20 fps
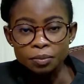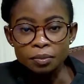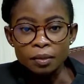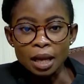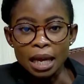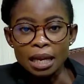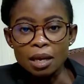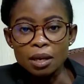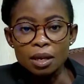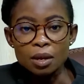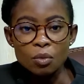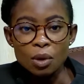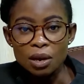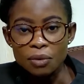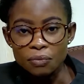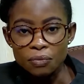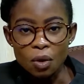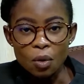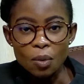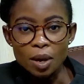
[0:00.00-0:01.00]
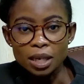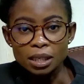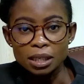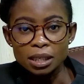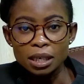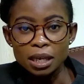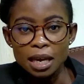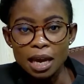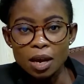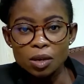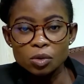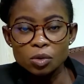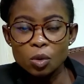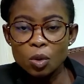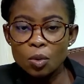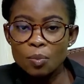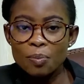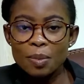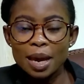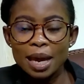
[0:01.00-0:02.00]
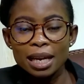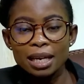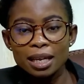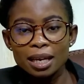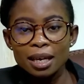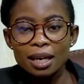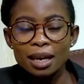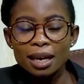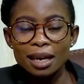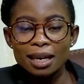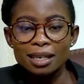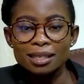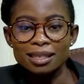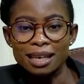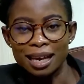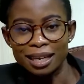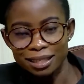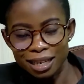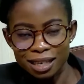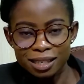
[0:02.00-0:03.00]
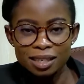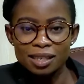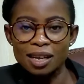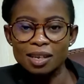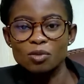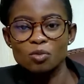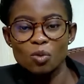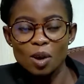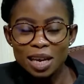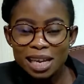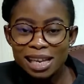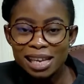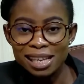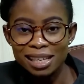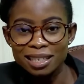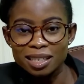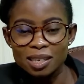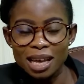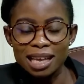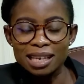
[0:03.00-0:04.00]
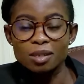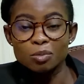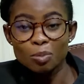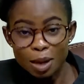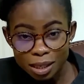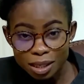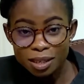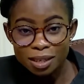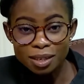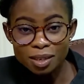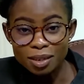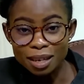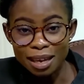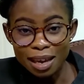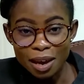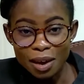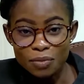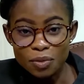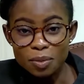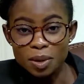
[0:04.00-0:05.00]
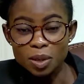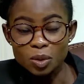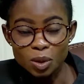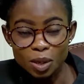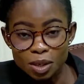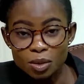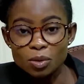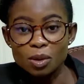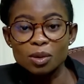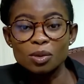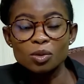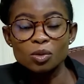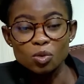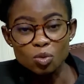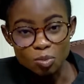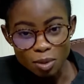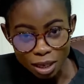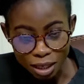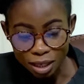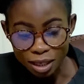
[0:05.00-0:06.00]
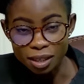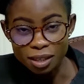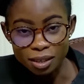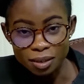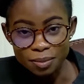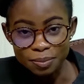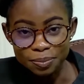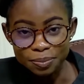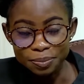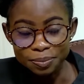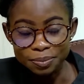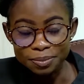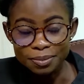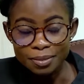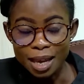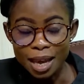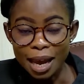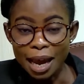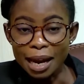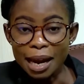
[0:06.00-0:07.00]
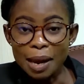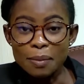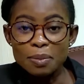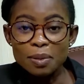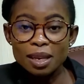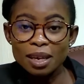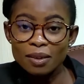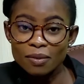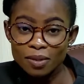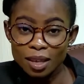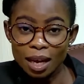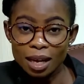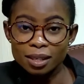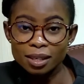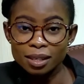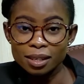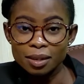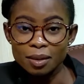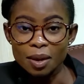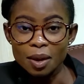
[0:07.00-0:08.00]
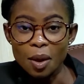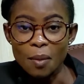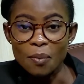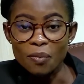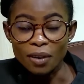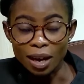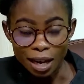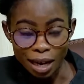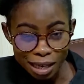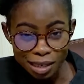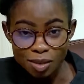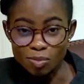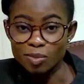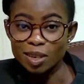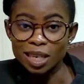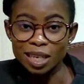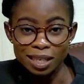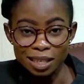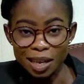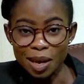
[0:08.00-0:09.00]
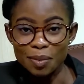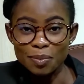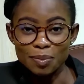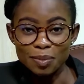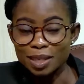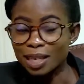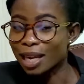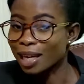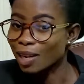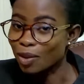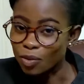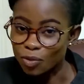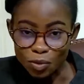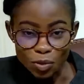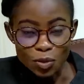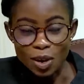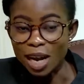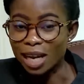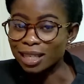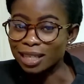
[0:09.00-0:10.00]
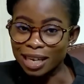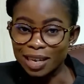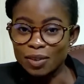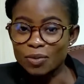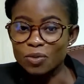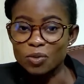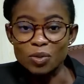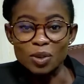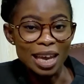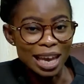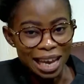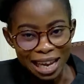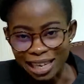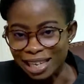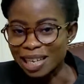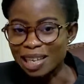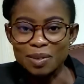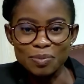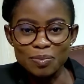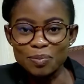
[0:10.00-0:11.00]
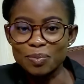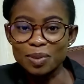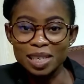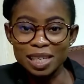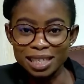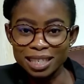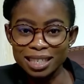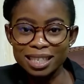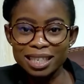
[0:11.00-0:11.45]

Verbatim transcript: and the way forward. He also made He's suggesting that what he is expecting to hear from the 2022 budget. And I believe that Finance Minister, Mr. Kenneth if you heard him, please